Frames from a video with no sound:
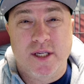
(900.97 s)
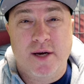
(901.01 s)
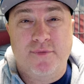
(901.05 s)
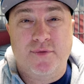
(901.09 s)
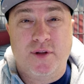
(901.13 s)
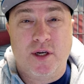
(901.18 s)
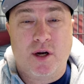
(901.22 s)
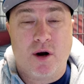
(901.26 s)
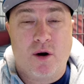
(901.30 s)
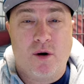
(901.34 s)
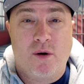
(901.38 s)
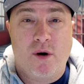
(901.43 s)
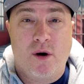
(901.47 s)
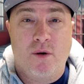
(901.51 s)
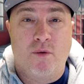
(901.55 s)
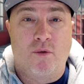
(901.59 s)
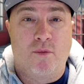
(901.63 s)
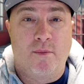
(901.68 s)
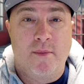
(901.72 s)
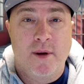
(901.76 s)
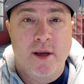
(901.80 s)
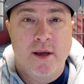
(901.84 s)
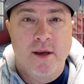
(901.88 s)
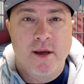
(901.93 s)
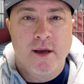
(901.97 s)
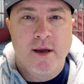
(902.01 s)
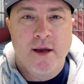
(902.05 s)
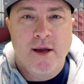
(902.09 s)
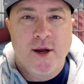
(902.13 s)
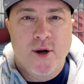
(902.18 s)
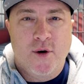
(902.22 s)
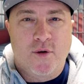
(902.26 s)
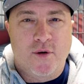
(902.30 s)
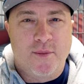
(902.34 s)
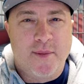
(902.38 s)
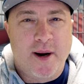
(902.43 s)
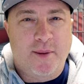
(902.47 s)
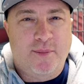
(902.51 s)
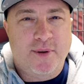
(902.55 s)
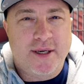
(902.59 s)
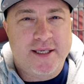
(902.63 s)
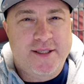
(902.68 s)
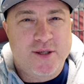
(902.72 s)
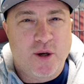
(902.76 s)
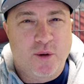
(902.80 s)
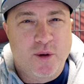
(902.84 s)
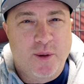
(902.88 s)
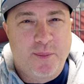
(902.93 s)
left to go home. Remember, he
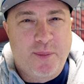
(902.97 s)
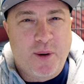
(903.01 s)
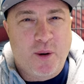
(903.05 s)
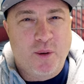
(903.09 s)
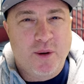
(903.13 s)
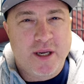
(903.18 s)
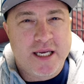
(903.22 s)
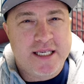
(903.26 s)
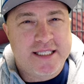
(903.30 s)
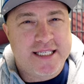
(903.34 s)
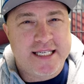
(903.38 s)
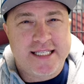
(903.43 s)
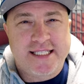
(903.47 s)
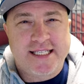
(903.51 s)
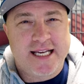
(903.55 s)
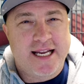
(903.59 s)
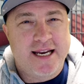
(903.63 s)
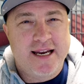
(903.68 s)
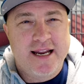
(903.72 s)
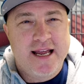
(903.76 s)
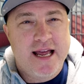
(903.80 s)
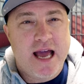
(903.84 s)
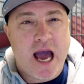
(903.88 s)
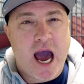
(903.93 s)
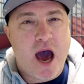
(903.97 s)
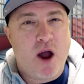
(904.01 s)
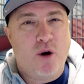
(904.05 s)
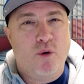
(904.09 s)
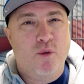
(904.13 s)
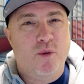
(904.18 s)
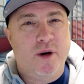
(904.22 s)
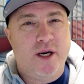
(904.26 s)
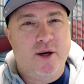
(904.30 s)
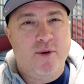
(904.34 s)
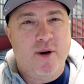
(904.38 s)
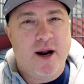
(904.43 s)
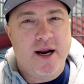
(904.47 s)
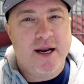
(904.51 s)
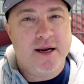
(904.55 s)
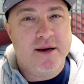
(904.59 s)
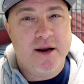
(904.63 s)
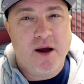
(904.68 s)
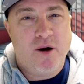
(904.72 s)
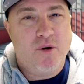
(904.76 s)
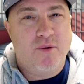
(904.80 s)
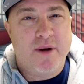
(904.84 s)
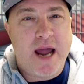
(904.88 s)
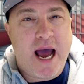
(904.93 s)
told the police, he said, "I don't regret it.
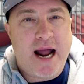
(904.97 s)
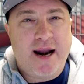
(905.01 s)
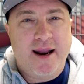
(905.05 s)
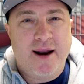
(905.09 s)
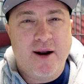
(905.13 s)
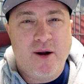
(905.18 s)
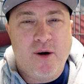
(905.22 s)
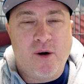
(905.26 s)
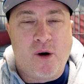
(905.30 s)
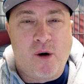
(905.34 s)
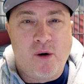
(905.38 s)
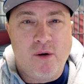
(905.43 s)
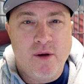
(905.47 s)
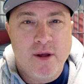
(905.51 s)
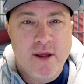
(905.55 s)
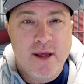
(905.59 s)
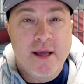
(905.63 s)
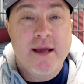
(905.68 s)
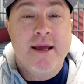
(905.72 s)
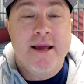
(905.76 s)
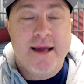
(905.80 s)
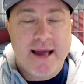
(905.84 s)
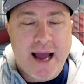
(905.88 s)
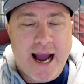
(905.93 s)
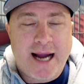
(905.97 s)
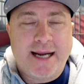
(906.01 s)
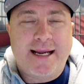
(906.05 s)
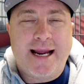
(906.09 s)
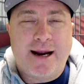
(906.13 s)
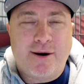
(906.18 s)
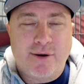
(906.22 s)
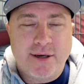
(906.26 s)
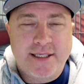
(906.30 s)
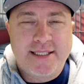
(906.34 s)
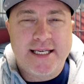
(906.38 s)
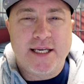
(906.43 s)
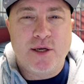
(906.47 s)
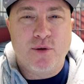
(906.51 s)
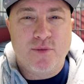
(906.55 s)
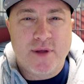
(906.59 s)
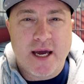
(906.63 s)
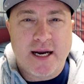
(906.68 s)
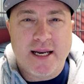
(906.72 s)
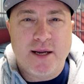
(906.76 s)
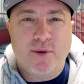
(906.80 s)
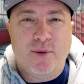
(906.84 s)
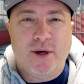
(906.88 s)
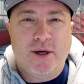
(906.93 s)
No, not at all." I guarantee you
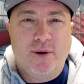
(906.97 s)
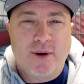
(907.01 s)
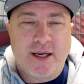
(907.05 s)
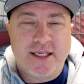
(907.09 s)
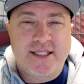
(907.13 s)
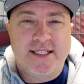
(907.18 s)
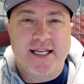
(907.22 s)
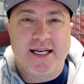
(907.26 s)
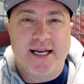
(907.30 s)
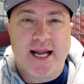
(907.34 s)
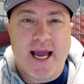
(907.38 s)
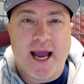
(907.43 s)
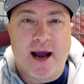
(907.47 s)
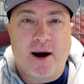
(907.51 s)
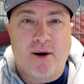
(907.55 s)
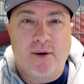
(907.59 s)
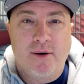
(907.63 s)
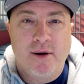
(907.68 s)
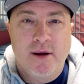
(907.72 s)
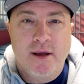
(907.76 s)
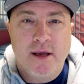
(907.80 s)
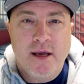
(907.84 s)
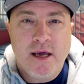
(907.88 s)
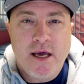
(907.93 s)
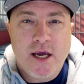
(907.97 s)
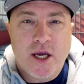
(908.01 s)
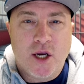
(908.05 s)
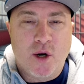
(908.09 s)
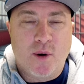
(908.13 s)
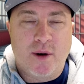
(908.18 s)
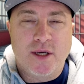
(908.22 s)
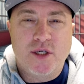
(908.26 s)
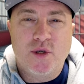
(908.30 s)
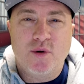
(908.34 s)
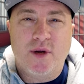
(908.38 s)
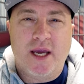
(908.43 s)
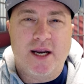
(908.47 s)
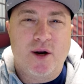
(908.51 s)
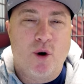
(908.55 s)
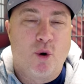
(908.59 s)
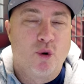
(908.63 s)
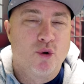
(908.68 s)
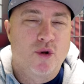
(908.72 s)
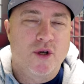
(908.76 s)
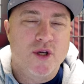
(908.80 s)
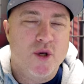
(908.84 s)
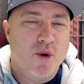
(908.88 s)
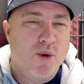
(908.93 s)
that he regrets it now. You know, as you get
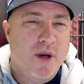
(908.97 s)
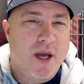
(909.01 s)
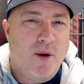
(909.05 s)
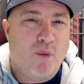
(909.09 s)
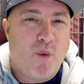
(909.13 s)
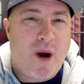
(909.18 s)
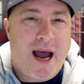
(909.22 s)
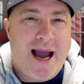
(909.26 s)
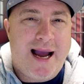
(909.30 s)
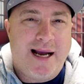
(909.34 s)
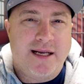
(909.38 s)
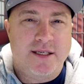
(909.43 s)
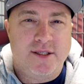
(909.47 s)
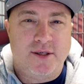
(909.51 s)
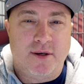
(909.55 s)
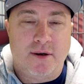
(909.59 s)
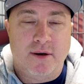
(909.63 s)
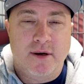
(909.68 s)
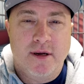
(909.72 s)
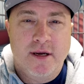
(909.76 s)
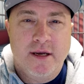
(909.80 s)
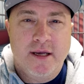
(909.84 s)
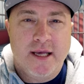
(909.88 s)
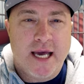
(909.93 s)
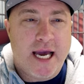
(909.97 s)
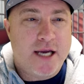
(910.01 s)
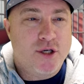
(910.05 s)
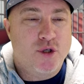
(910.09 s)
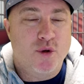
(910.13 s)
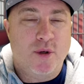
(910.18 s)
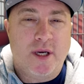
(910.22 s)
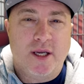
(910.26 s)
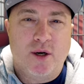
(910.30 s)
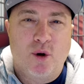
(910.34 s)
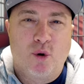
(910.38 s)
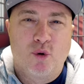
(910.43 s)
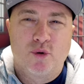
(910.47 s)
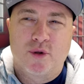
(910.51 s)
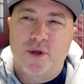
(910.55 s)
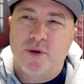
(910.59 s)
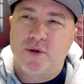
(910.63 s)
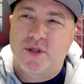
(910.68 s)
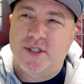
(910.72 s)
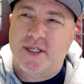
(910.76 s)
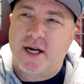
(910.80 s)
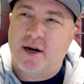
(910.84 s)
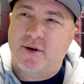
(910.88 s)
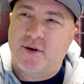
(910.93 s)
older, you get wiser. As you get older, you
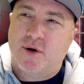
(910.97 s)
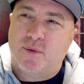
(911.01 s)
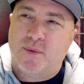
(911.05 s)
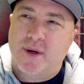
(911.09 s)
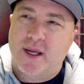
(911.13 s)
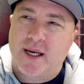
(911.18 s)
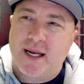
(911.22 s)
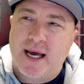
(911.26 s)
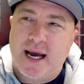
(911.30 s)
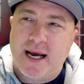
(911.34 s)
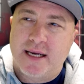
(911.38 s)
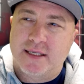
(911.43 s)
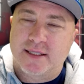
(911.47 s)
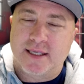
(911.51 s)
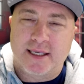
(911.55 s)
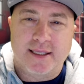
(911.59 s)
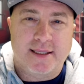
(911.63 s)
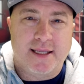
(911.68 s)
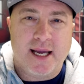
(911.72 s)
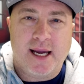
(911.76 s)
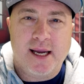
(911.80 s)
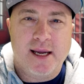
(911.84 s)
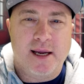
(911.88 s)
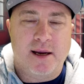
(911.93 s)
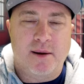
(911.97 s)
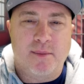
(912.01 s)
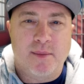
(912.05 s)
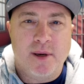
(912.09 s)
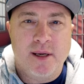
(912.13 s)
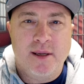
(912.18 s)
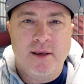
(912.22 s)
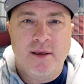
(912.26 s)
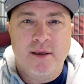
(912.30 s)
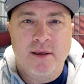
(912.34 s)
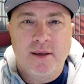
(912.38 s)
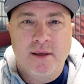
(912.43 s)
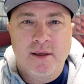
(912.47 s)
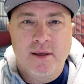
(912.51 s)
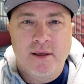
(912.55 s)
start to realize, like, damn, man,